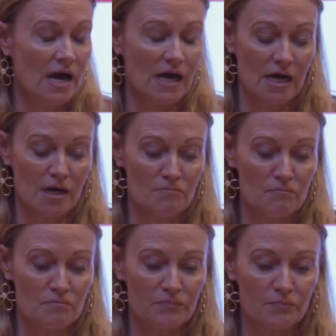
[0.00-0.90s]

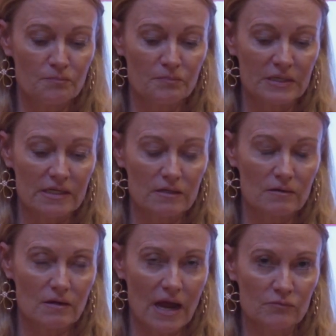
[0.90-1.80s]
But
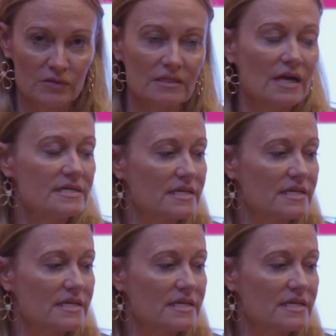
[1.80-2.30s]
I realized